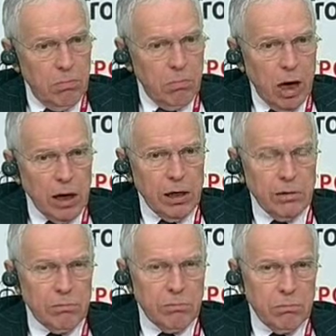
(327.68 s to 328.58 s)

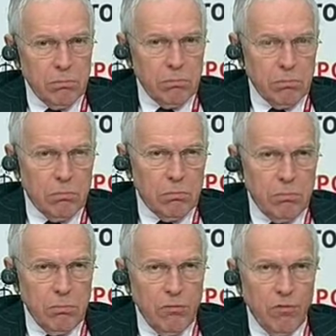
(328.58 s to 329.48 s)
market
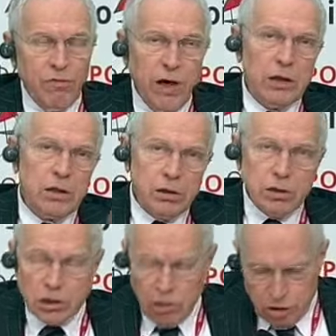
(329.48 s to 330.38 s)

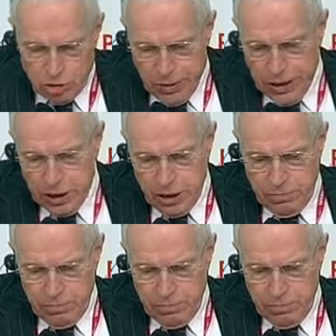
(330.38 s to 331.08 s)
failures, so to speak?